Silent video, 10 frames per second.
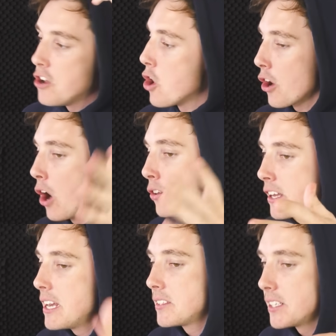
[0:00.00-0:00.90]
Not
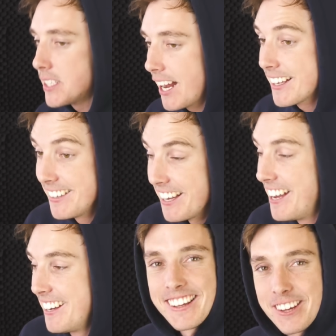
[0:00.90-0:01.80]
only is it deadly,
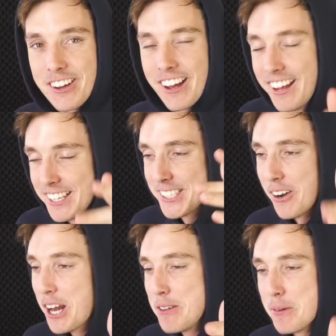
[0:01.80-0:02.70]
you, it's
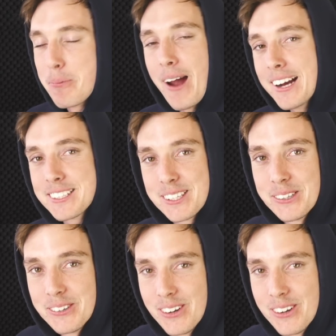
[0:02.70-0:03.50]
not even practical.